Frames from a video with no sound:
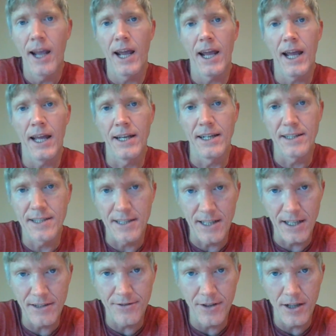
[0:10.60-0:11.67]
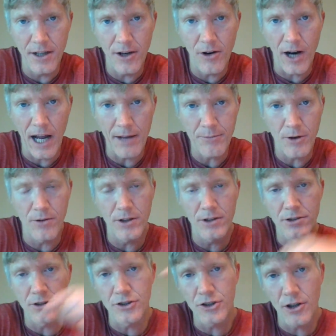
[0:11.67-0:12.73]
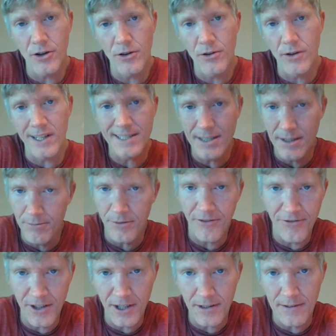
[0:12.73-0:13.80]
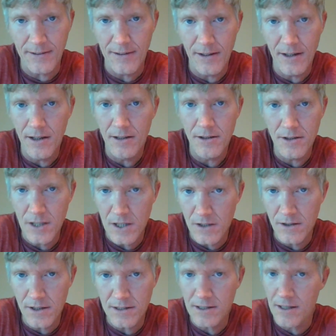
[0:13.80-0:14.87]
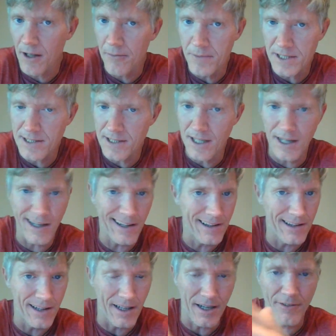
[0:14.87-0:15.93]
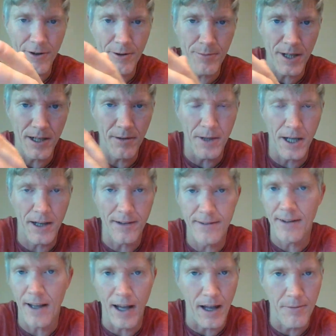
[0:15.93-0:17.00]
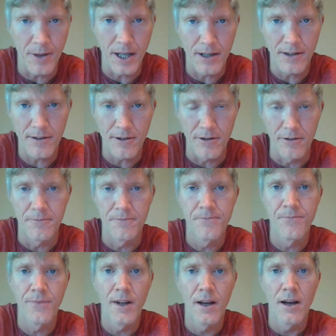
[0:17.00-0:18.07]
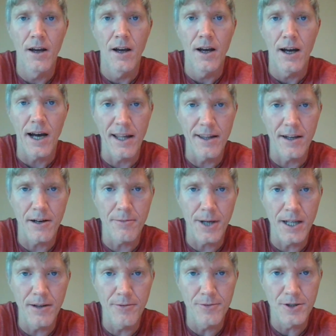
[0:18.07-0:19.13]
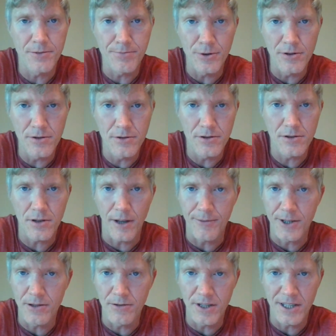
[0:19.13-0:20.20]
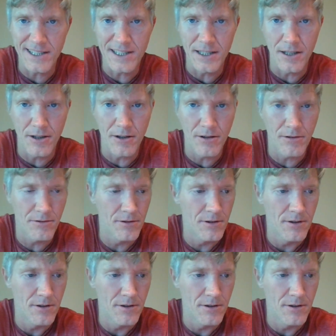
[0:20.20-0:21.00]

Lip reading: And in today's video, I'm going to show you a simple fix to this mistake that everybody makes. I made it too. Hi there, my name is Bruce. I've been doing SEO